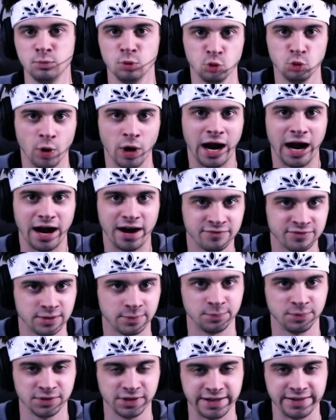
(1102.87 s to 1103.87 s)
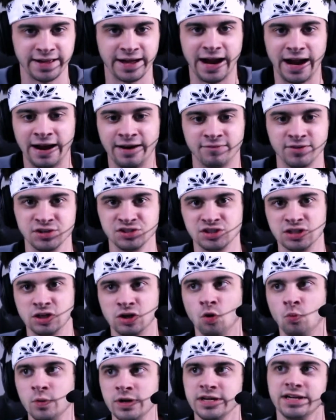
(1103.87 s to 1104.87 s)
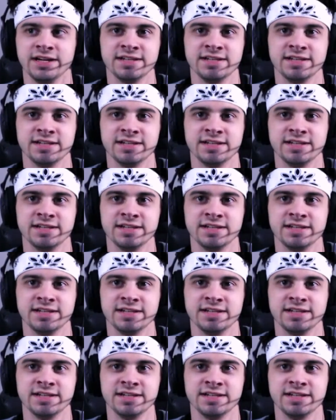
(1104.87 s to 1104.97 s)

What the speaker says: you have to play that every single week.